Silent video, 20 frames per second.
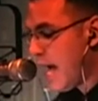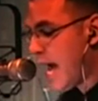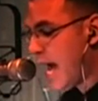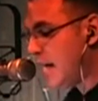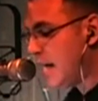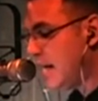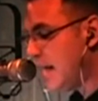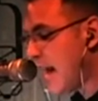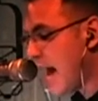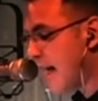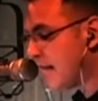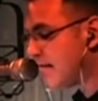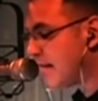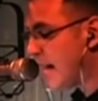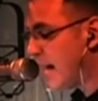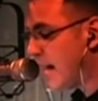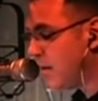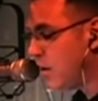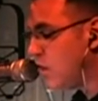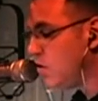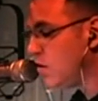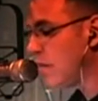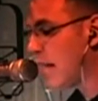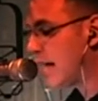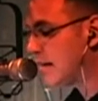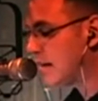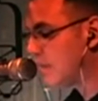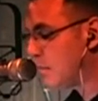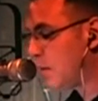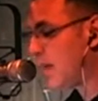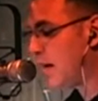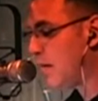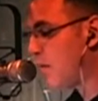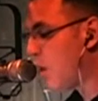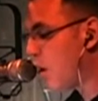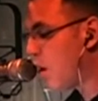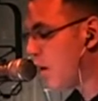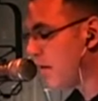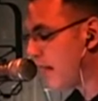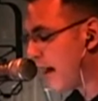And yes, I know you'd like to blame
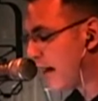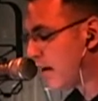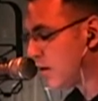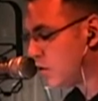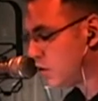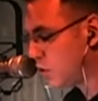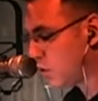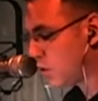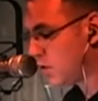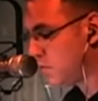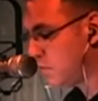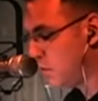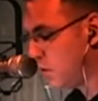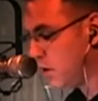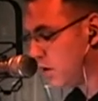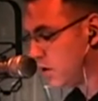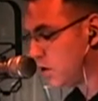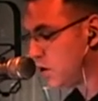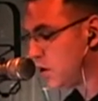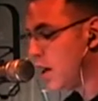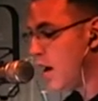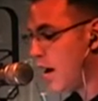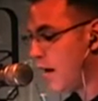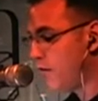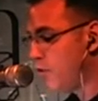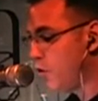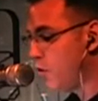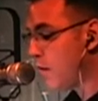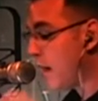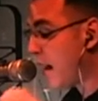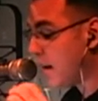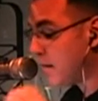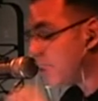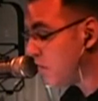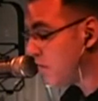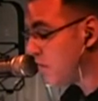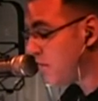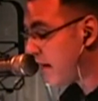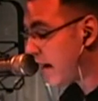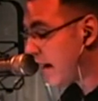all of that on George Bush, of whom I am
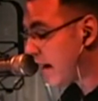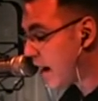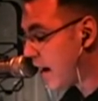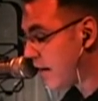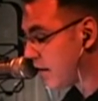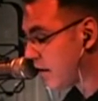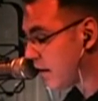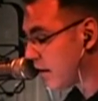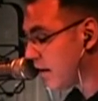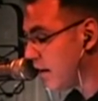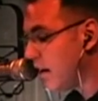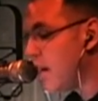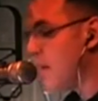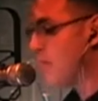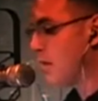no fan either.